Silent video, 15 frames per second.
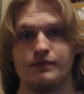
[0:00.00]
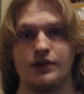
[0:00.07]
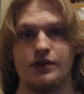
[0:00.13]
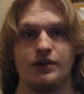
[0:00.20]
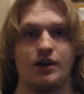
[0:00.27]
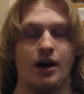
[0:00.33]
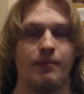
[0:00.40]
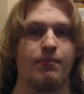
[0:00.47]

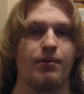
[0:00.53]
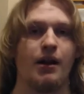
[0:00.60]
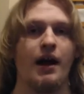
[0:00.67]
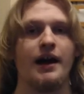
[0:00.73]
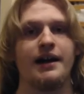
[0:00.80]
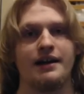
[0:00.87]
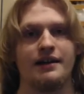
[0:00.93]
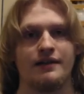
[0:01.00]

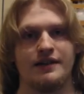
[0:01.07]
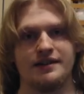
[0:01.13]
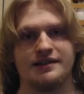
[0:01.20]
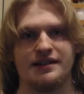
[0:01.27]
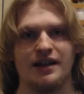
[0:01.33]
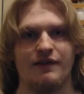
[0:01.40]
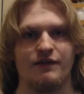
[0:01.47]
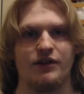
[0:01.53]
applying this
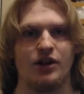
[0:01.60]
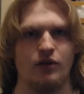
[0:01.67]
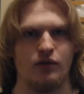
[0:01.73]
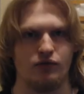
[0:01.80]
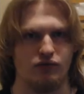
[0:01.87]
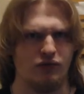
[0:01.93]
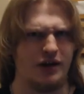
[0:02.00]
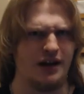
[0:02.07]
stuff,
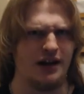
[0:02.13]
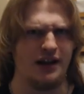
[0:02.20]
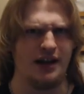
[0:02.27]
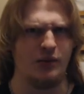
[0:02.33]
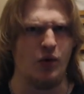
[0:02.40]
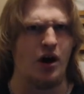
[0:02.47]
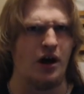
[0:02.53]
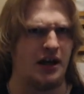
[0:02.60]
really
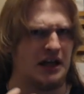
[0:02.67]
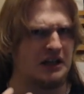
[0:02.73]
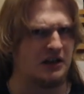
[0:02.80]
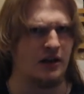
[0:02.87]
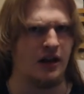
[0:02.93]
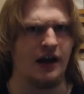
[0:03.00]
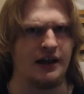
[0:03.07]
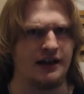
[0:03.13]
working
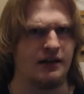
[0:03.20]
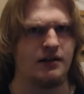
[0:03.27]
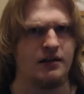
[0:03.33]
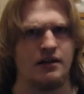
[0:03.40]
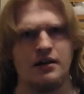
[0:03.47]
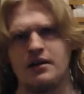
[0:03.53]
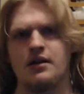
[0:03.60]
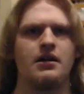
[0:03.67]
light
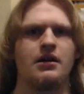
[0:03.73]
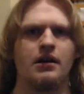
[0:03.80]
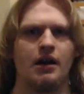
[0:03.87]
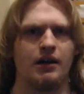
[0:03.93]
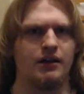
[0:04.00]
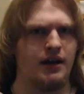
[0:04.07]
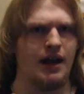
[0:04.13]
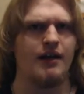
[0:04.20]

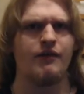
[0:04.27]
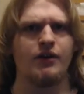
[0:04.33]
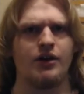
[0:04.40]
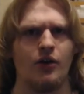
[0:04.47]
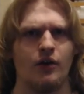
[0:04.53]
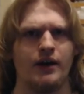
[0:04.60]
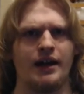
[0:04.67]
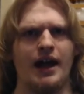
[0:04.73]
and never
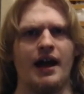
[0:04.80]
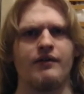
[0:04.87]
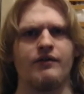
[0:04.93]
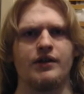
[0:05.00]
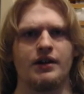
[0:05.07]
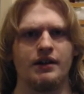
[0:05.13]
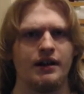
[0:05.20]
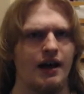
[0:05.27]
going
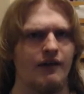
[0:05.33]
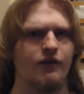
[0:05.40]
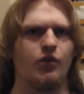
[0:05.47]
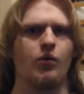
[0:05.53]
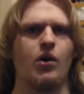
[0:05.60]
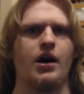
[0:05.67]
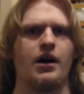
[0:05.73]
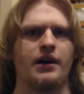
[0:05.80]
heavy, never
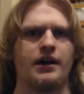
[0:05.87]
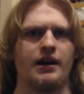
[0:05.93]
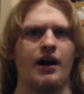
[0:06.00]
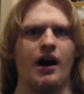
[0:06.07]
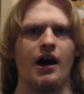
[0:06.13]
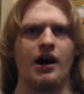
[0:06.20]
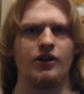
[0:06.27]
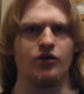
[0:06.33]
working
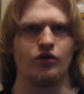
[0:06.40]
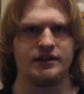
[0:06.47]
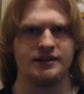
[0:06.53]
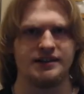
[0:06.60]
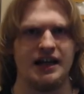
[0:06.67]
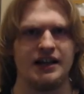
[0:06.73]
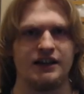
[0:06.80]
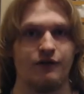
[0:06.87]
hard or
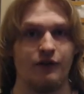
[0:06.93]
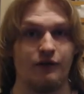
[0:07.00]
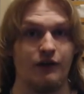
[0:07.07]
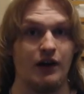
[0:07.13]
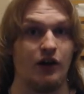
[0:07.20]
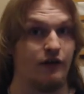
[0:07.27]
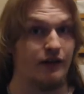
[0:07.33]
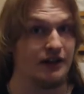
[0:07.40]
intense for
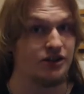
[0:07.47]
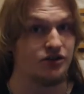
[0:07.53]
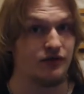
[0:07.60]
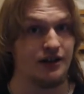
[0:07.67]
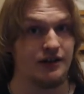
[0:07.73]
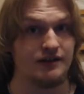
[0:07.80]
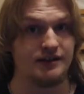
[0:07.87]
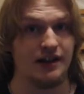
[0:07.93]
fear of injuring
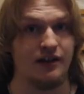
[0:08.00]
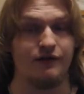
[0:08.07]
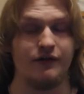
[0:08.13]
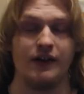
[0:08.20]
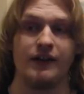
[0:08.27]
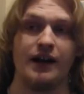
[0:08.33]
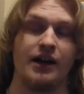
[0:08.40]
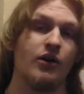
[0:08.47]
yourself,
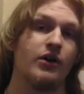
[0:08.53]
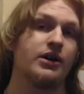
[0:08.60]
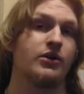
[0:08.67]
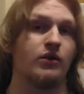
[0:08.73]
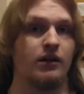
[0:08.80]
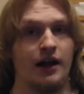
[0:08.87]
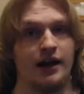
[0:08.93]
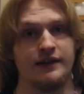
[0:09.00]
and then going to a
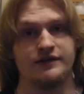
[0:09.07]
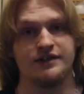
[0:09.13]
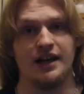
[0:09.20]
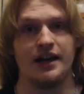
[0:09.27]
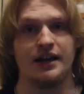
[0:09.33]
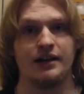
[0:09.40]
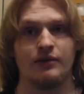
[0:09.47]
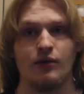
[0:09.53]
live
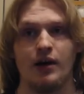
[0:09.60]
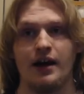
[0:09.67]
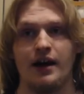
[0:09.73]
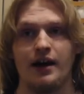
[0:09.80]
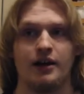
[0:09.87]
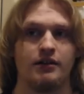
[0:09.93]
setting where,